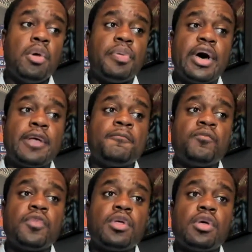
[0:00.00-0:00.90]
But
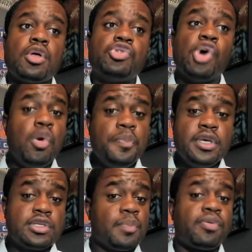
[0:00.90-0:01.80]
don't
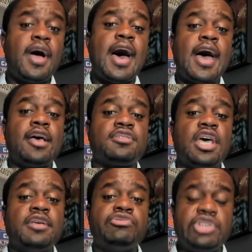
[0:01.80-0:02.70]
be surprised
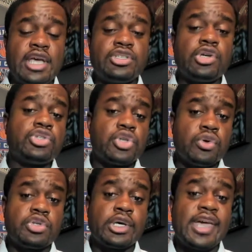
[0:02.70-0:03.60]
if Jason
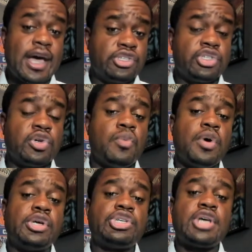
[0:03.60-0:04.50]
Sosa catches him
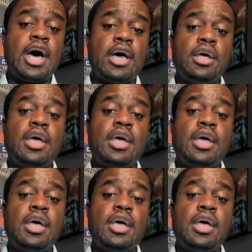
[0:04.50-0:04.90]
with a shot